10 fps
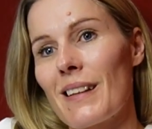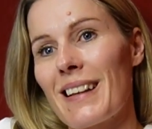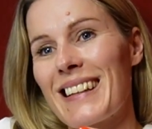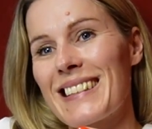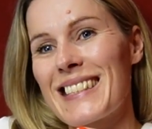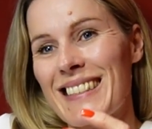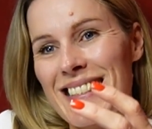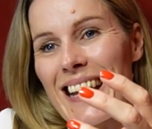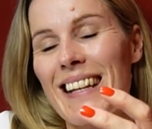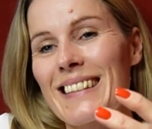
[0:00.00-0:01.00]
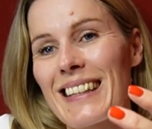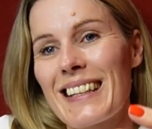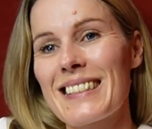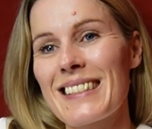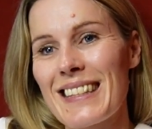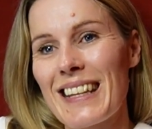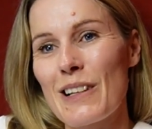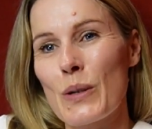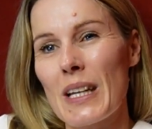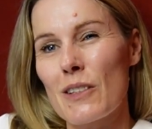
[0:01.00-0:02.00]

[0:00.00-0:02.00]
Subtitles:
and it's exciting then to see, okay,